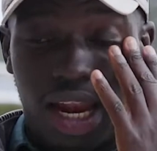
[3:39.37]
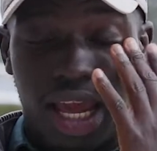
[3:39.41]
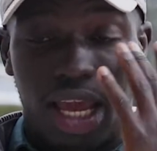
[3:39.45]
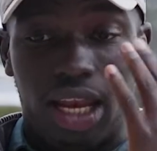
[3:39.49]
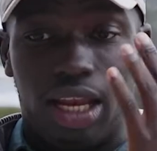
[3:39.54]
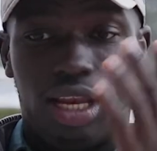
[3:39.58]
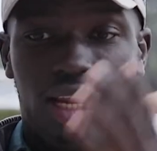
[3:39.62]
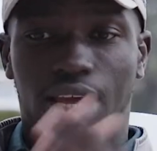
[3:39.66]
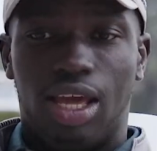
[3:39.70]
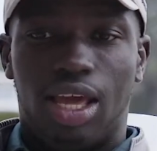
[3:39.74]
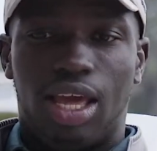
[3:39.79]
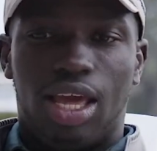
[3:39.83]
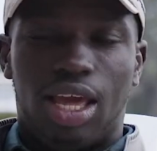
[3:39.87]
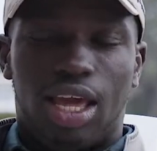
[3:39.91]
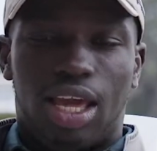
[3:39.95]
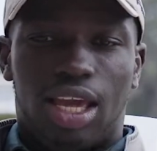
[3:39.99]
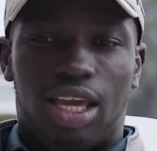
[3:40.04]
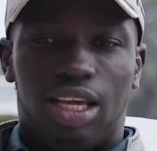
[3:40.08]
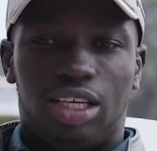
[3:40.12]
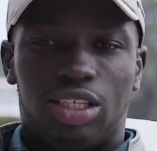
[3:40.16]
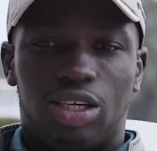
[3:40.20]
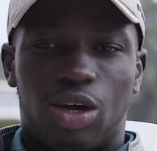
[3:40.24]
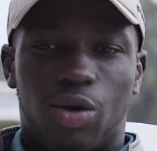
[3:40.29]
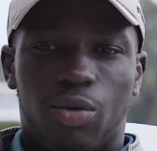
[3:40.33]
And
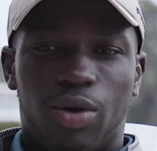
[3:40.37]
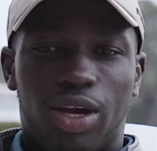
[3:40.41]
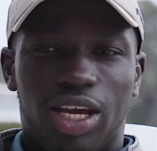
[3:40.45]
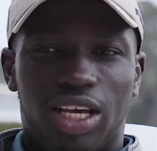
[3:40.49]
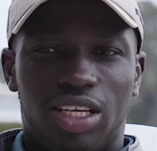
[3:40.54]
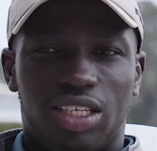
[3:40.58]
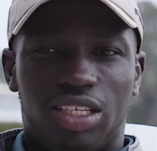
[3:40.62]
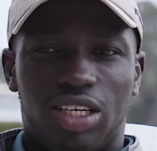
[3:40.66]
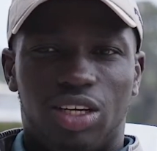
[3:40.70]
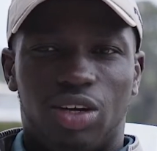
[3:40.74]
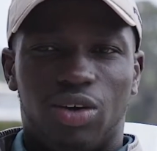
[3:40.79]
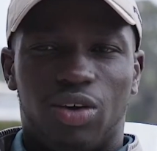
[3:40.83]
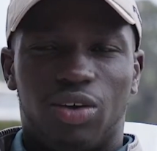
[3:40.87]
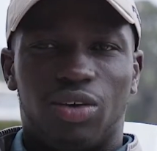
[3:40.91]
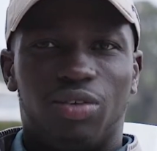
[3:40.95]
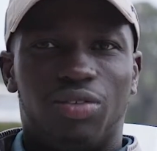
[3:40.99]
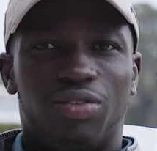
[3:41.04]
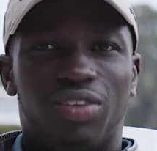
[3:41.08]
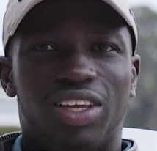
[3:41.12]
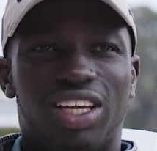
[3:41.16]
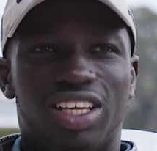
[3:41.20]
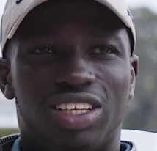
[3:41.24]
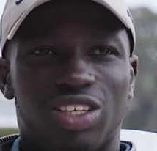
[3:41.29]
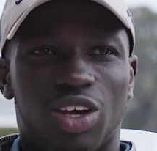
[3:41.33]
he's always
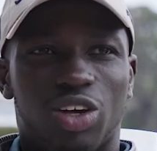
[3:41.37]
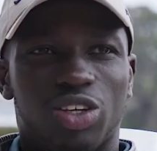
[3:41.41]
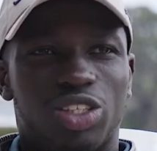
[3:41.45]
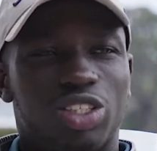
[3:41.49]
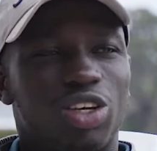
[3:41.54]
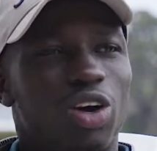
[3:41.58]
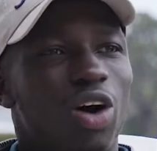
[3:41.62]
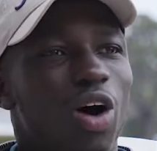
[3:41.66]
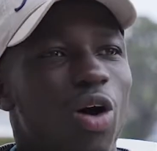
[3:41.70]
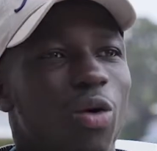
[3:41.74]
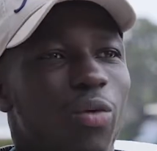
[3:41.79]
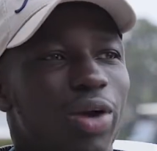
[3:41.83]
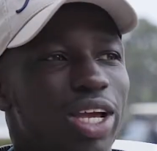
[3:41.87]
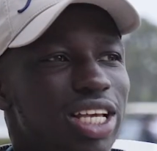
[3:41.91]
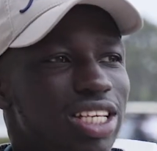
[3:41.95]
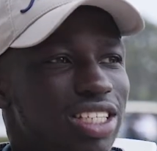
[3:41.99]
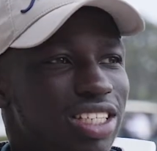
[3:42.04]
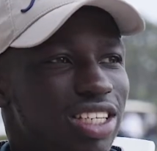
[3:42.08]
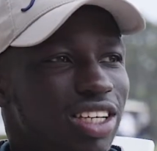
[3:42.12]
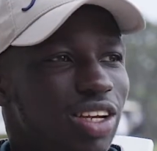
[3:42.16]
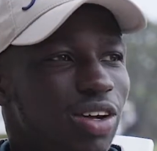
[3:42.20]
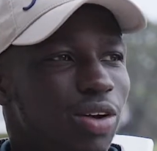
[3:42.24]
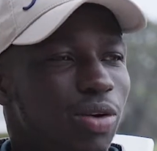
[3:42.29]
he's also always